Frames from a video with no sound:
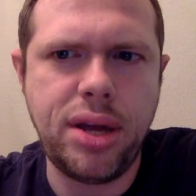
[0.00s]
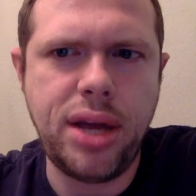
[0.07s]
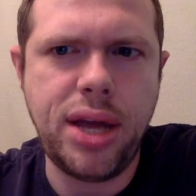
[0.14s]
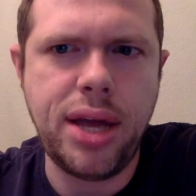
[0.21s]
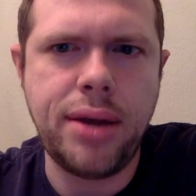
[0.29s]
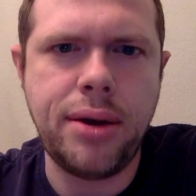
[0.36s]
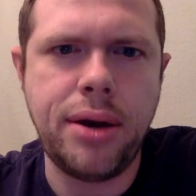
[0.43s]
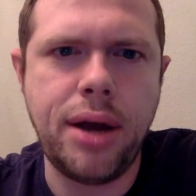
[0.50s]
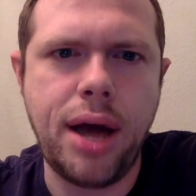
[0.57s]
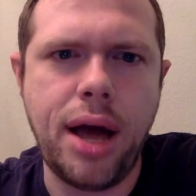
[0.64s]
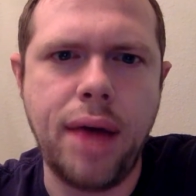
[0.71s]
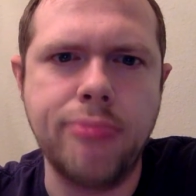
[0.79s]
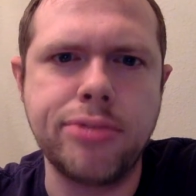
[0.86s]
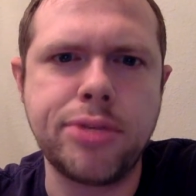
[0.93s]
in
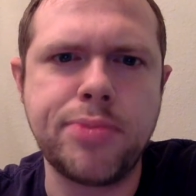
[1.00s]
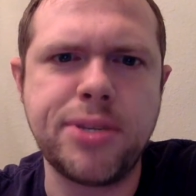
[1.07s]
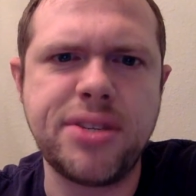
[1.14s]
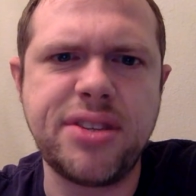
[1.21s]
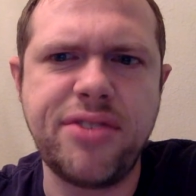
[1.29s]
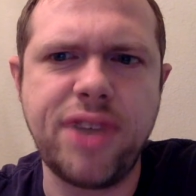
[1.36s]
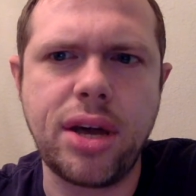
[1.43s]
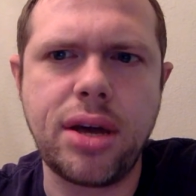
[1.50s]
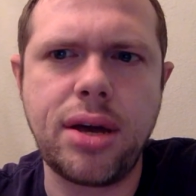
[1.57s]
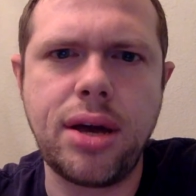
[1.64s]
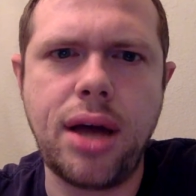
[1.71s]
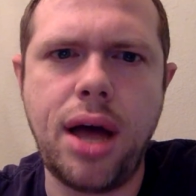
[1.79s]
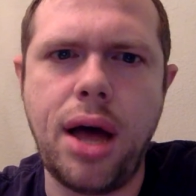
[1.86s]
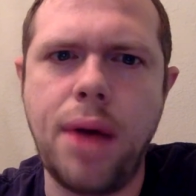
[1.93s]
specific